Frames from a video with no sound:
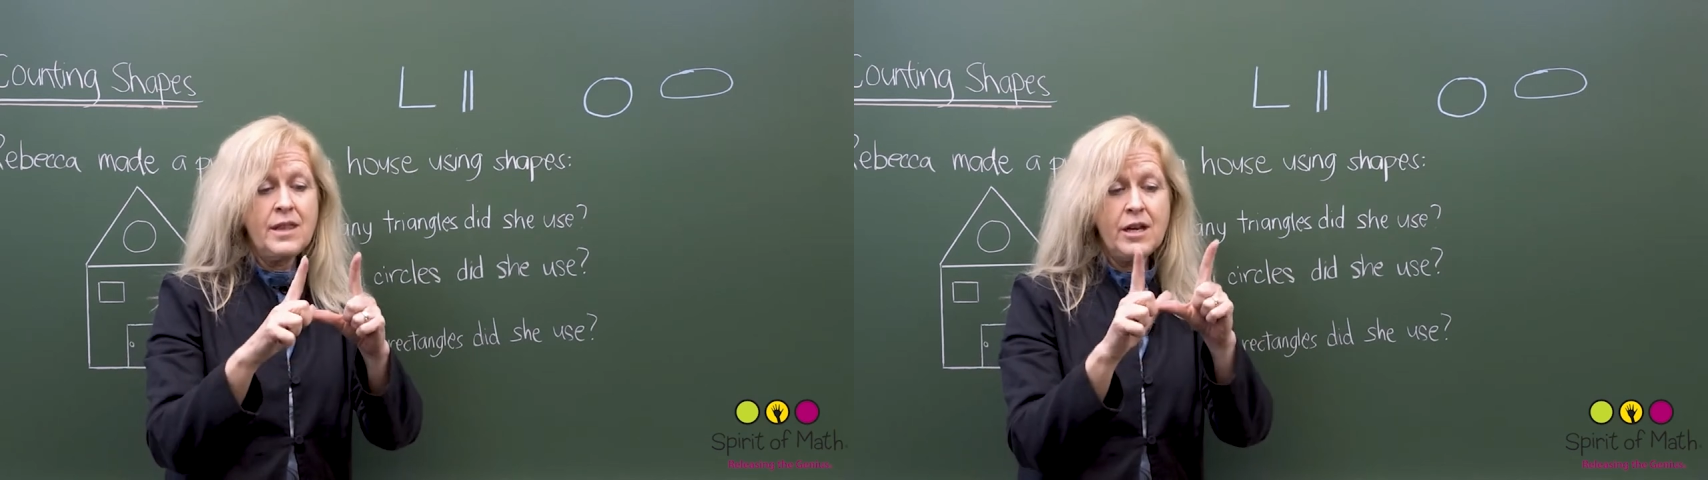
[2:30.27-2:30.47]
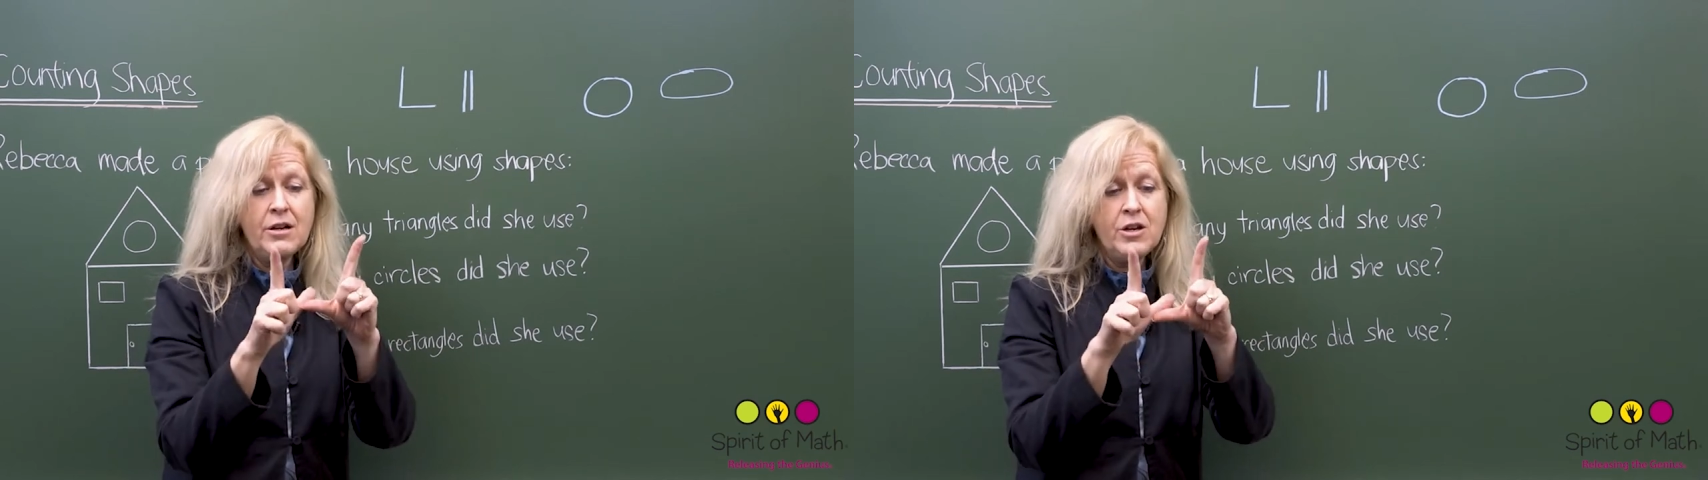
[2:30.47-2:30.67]

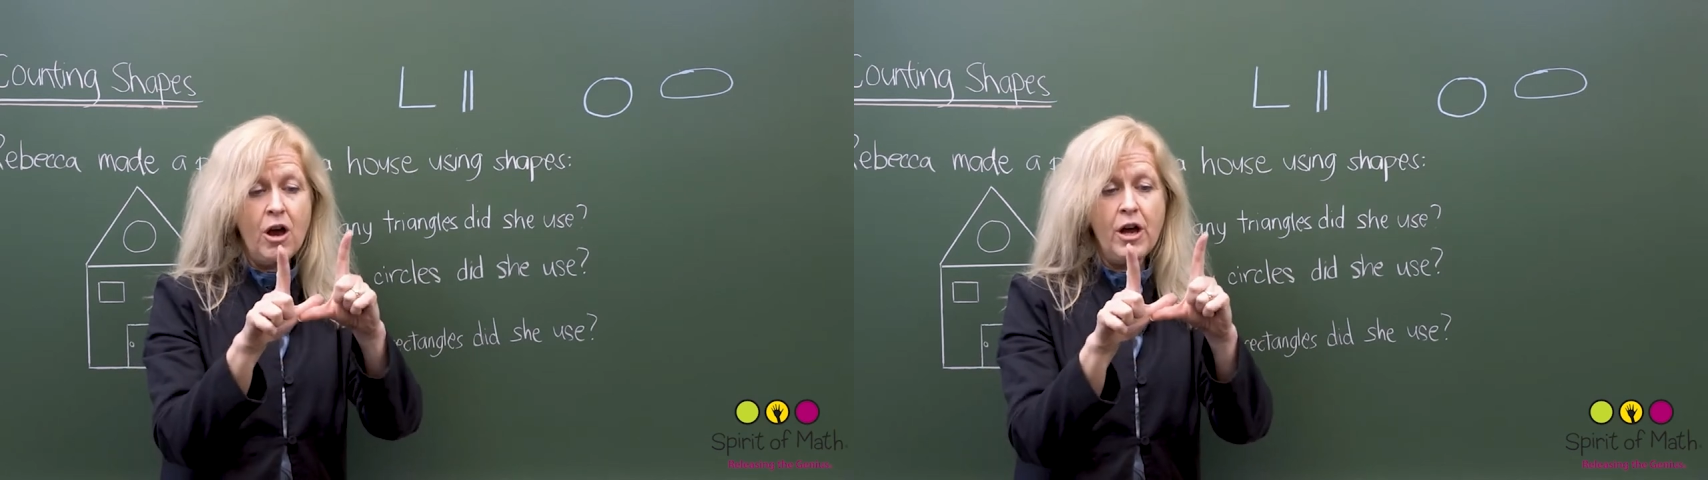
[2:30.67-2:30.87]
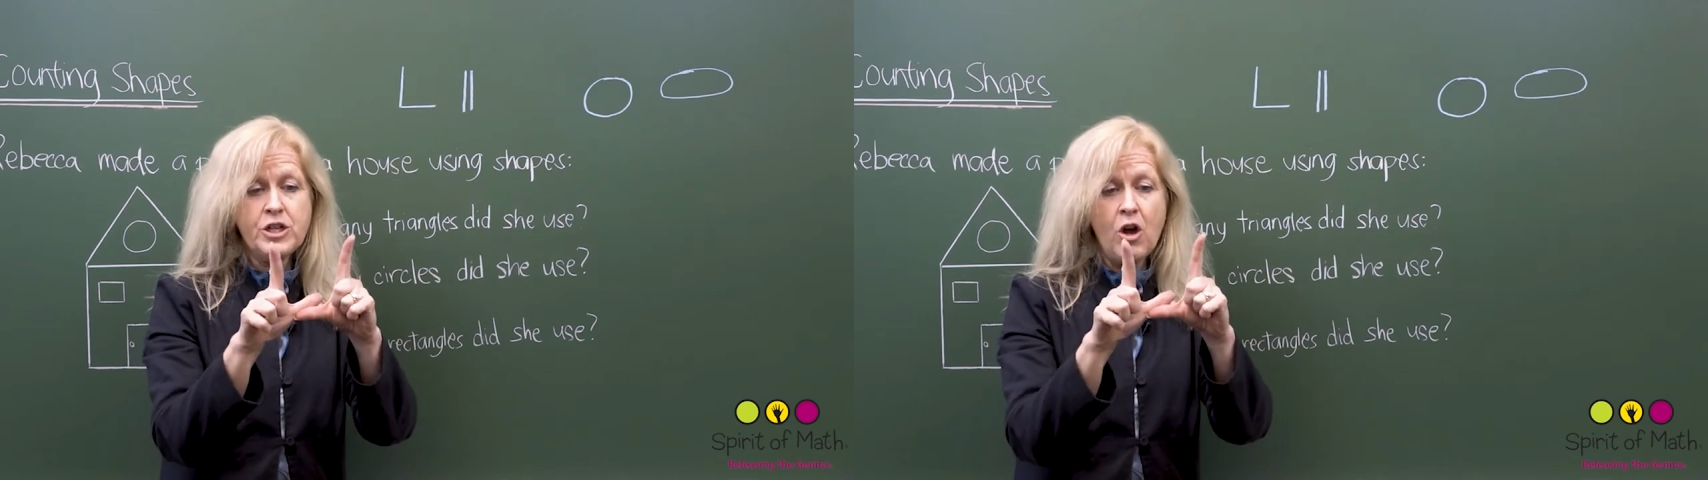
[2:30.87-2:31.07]
they're
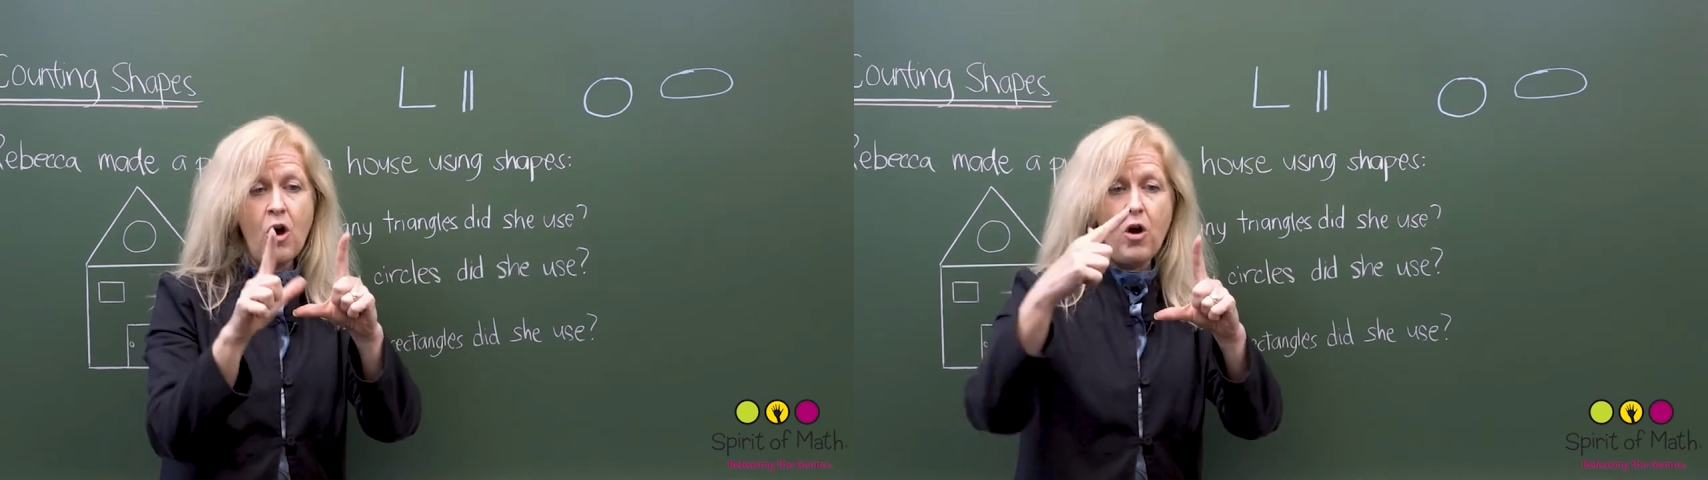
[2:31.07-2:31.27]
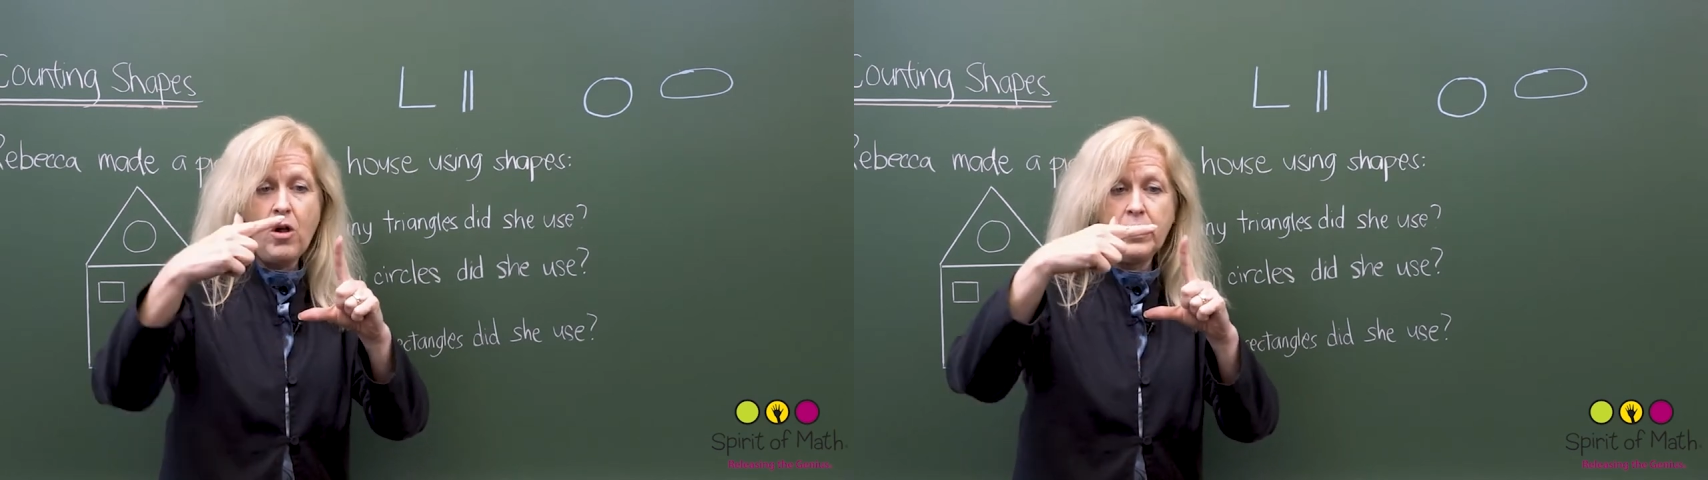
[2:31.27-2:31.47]
not
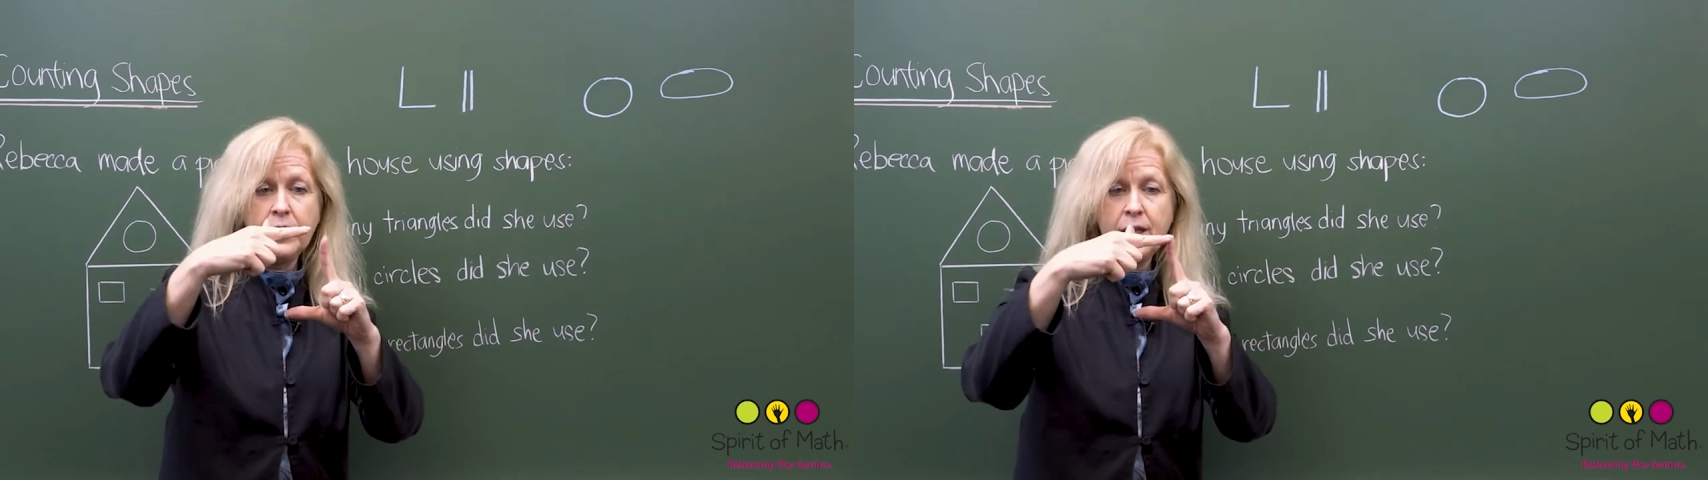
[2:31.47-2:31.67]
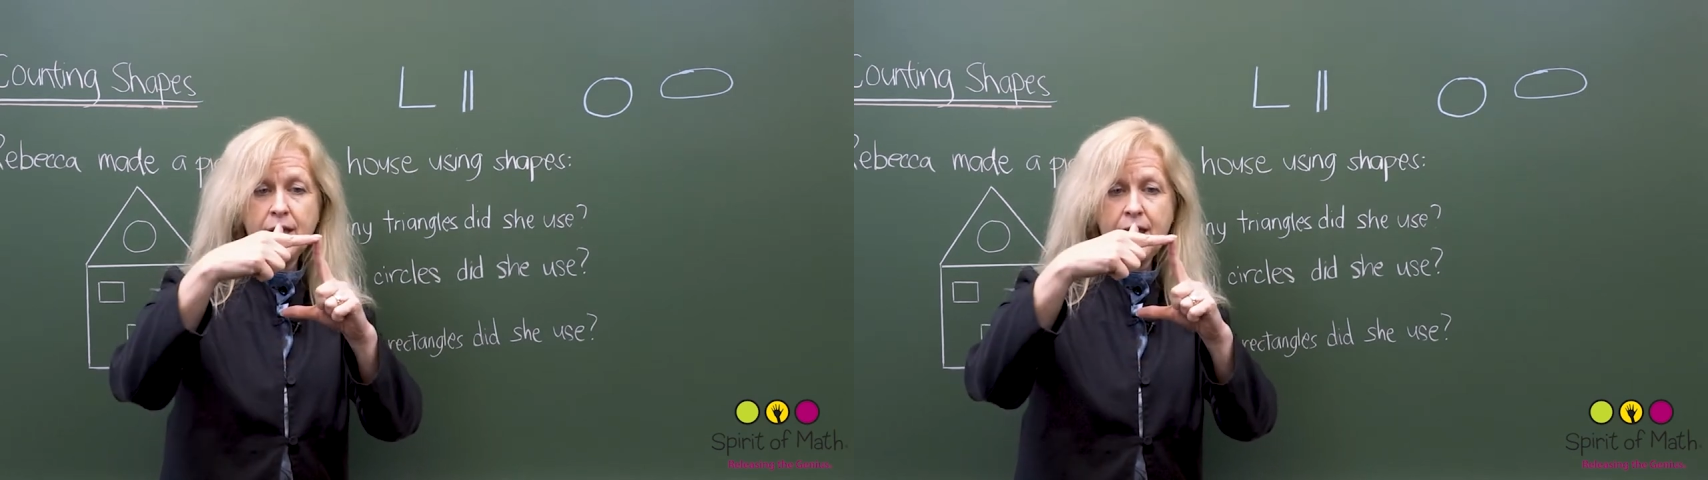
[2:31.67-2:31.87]
all
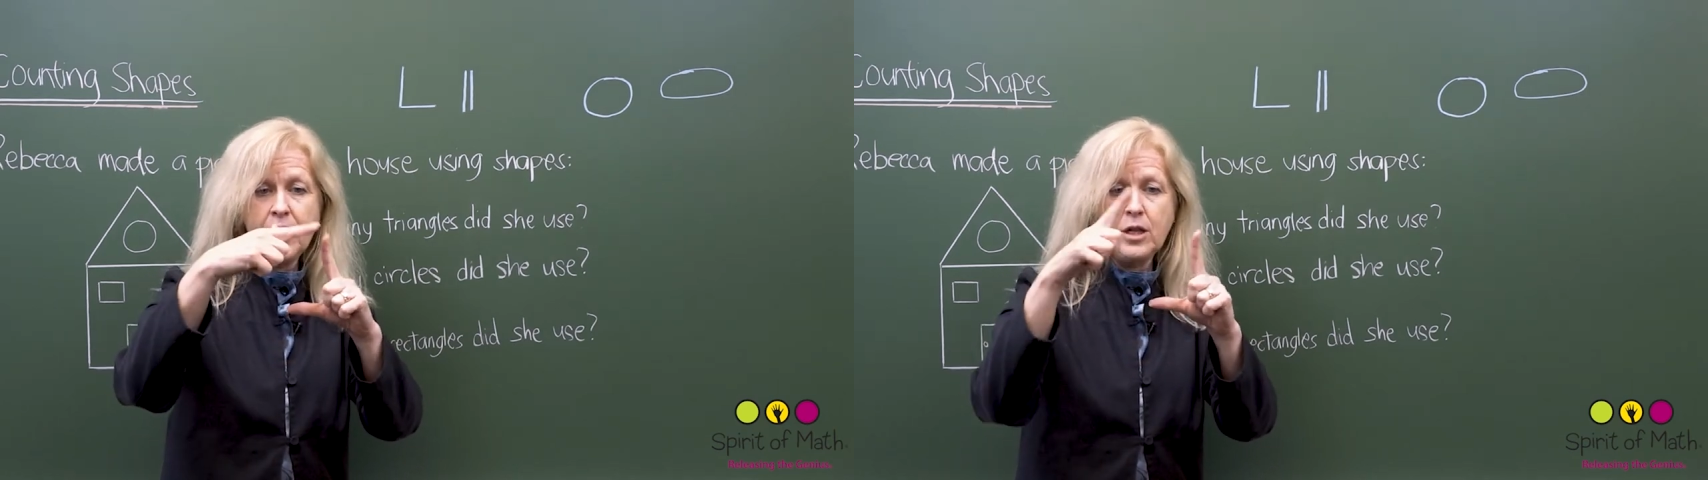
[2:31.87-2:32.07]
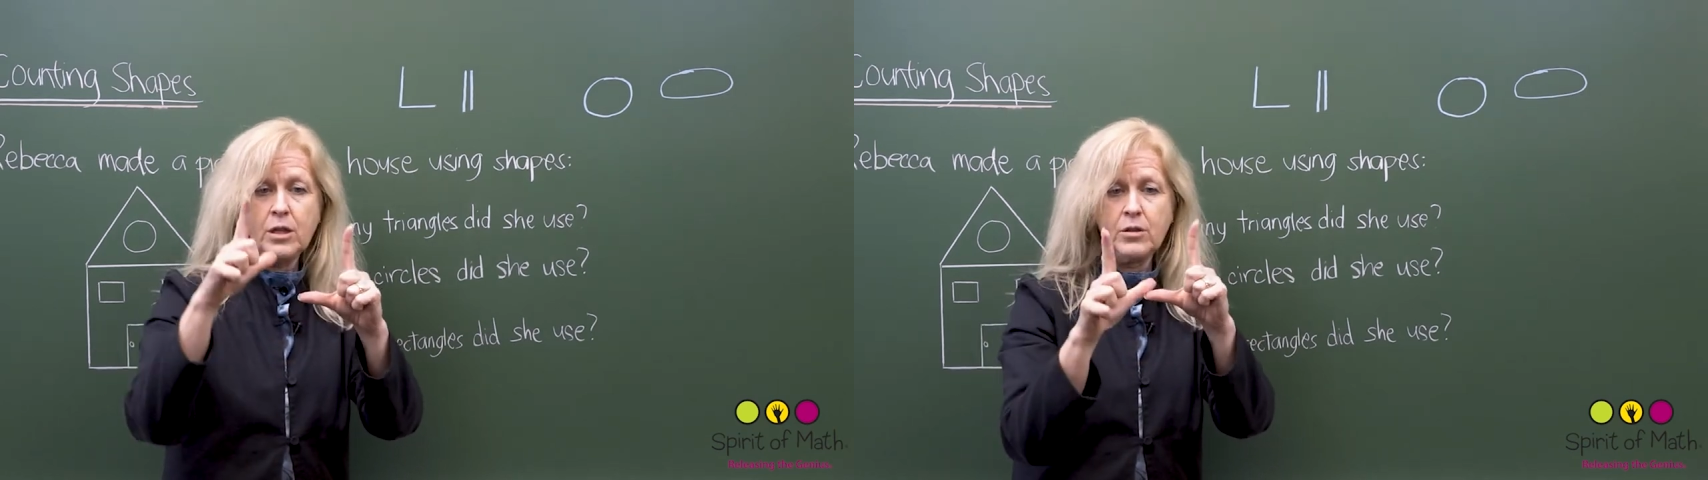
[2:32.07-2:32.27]

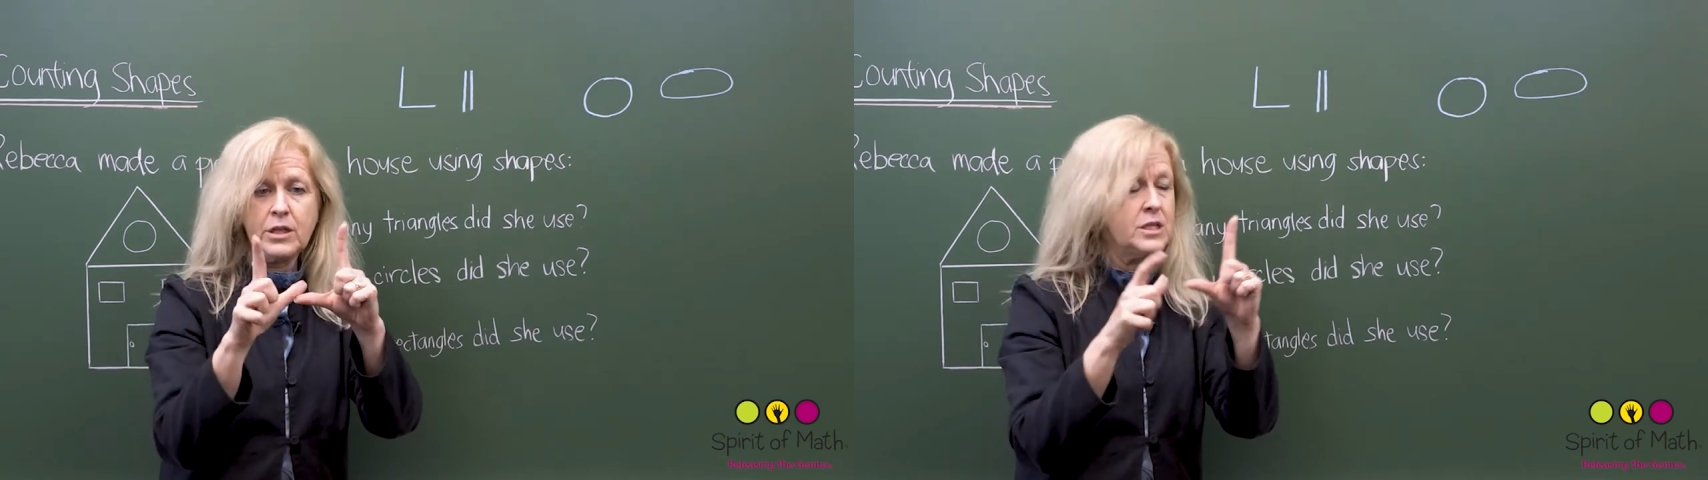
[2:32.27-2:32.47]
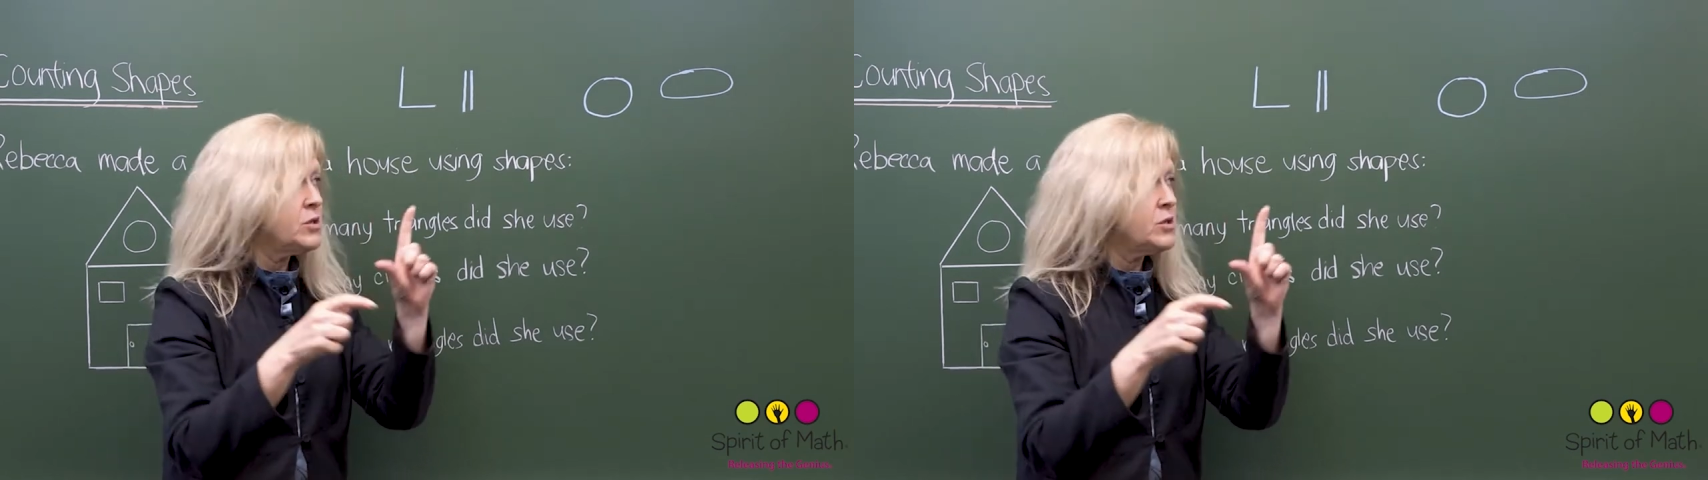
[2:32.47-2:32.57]
included,